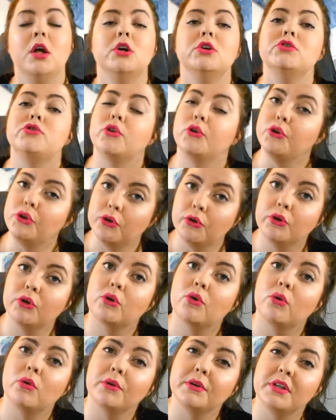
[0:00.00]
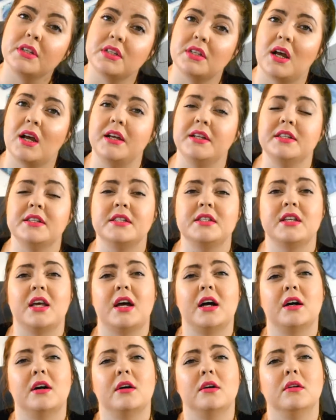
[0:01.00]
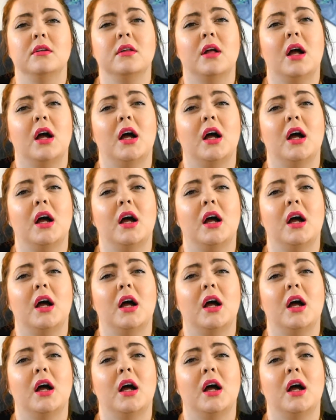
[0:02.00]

So unicorn designs sell.